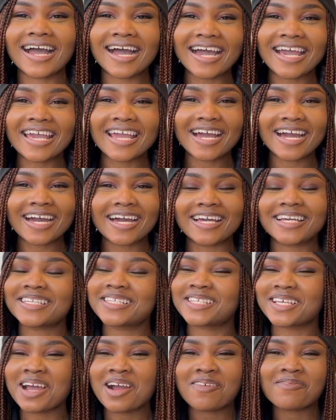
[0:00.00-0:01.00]
Hey guys,
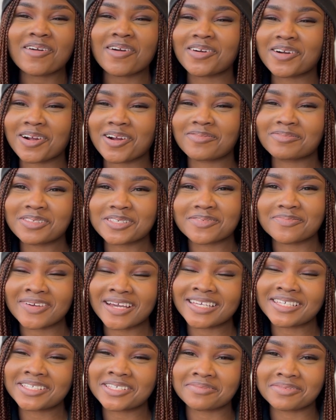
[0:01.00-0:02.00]
welcome to my
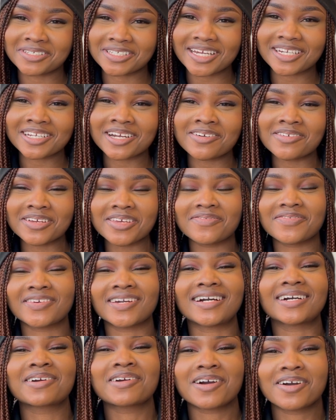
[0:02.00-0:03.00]
YouTube channel. If you
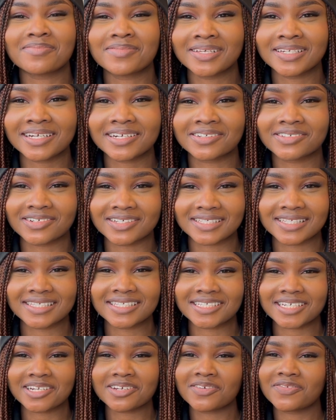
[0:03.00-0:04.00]
are coming across this
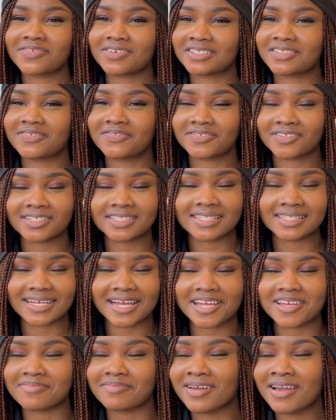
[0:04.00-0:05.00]
channel for the first
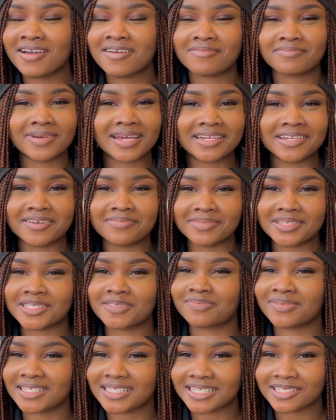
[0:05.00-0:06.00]
time, my name is
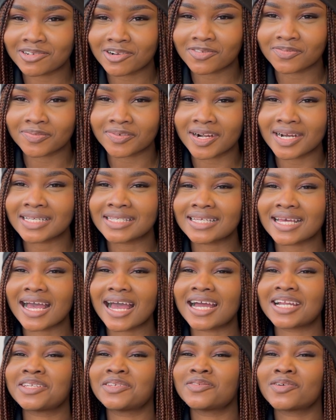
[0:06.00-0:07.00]
Blessing Albright
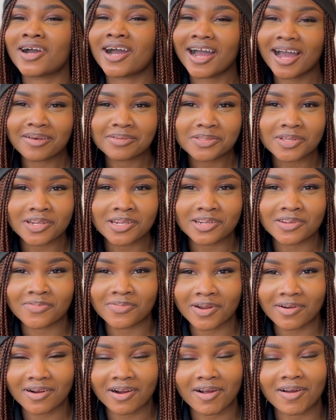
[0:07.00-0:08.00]
and you are absolutely
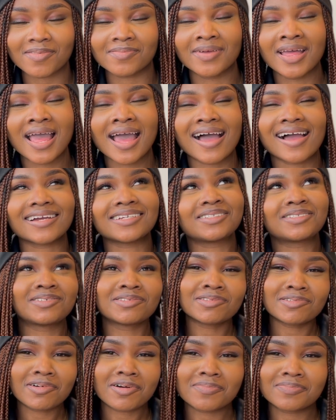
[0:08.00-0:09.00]
welcome. I
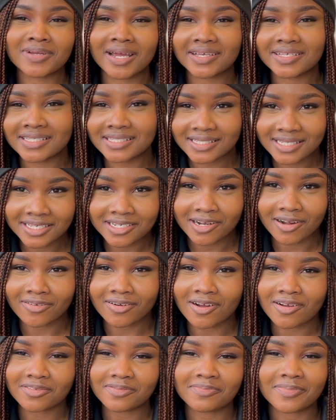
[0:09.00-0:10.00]
do hope that you stick
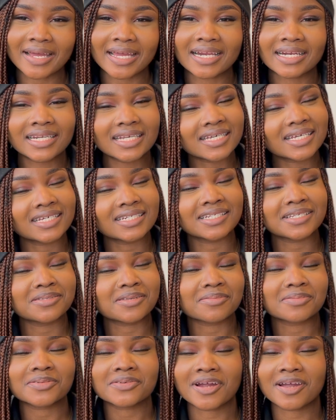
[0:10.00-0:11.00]
around by clicking the
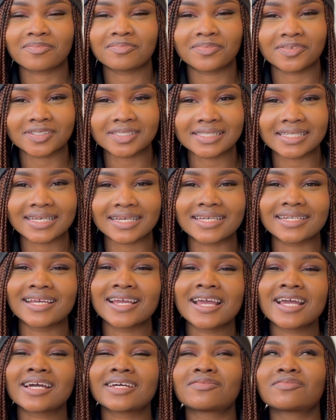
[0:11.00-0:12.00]
subscribe button
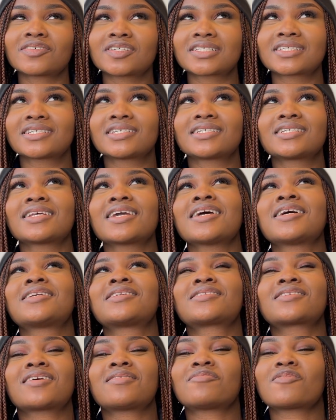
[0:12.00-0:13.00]
and watching
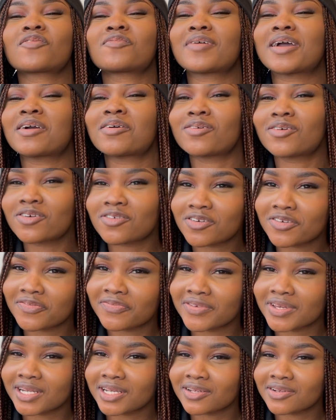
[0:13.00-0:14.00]
some of my old
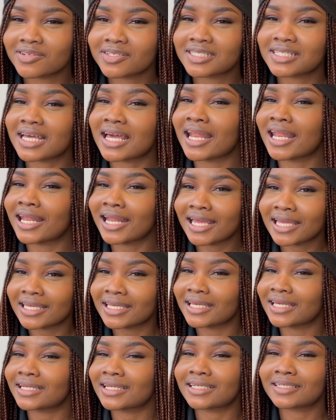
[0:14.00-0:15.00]
videos and
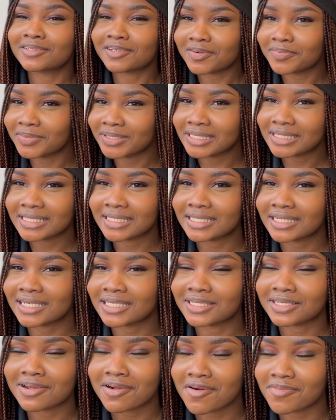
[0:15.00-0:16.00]
liking and commenting as
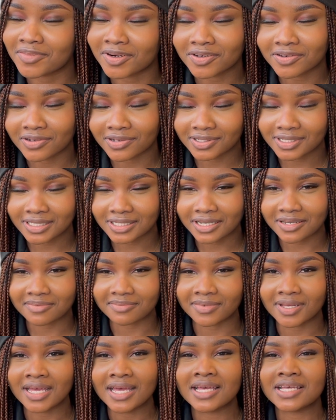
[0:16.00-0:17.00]
you come across
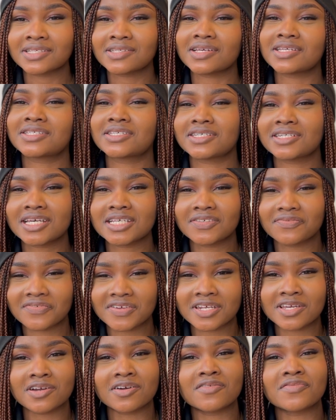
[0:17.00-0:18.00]
them. So in today's
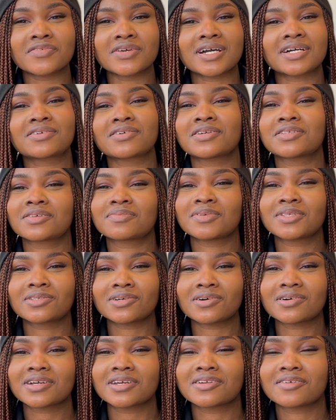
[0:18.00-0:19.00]
video, we are going to be
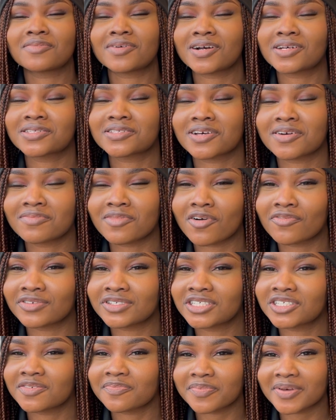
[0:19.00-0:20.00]
talking about some of the
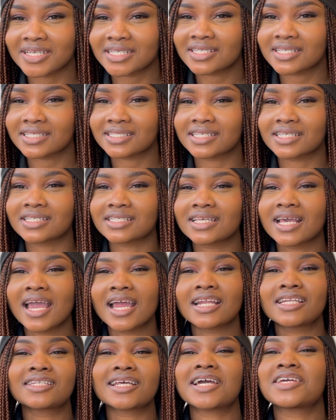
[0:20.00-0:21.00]
cheapest cities
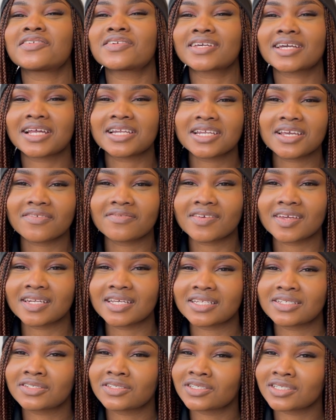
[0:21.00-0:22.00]
that you can live
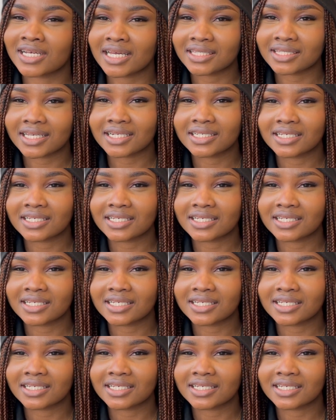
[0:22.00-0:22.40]
in the United